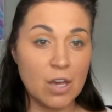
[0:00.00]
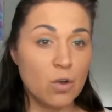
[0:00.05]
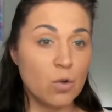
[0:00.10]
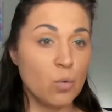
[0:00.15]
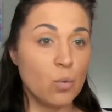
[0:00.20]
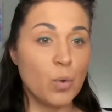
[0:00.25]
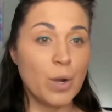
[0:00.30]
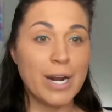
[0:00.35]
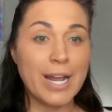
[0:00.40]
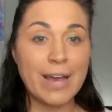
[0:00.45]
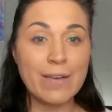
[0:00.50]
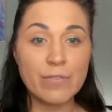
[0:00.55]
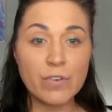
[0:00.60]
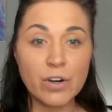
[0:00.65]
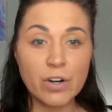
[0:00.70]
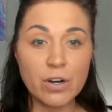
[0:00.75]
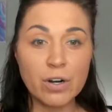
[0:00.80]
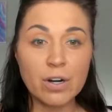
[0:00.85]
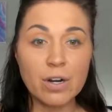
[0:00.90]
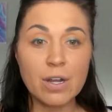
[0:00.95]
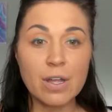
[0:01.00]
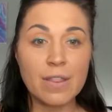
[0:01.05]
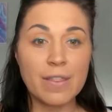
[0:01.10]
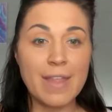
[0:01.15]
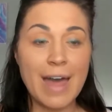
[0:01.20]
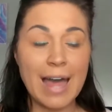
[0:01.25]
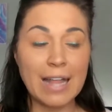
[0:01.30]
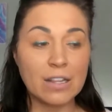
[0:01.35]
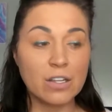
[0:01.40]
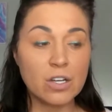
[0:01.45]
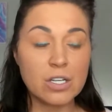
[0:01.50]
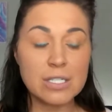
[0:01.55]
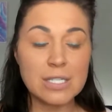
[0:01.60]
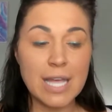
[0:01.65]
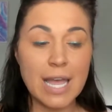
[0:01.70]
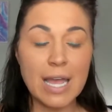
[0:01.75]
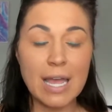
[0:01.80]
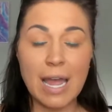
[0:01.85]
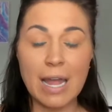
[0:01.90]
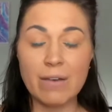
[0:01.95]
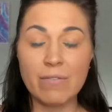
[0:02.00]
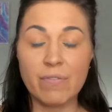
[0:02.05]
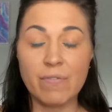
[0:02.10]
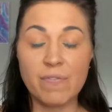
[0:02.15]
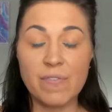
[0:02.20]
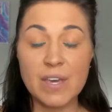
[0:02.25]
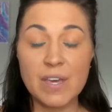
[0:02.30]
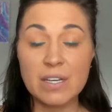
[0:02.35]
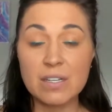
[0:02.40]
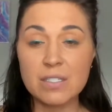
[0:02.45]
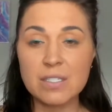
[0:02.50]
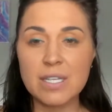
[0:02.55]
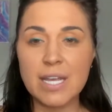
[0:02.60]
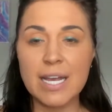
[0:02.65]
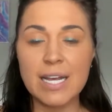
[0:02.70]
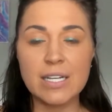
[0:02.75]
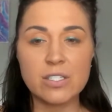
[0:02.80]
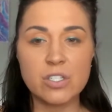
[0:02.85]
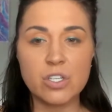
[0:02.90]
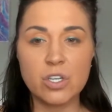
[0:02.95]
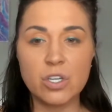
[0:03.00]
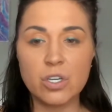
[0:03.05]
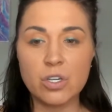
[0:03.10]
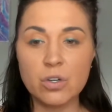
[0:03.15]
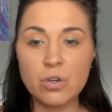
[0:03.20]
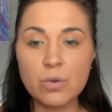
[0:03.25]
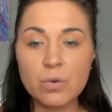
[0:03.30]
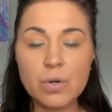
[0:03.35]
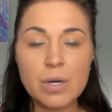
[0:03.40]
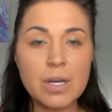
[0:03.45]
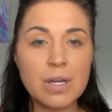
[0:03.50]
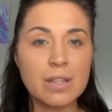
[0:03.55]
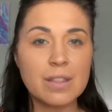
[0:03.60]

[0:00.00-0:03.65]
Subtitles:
Whatever that looks like and feels like to you,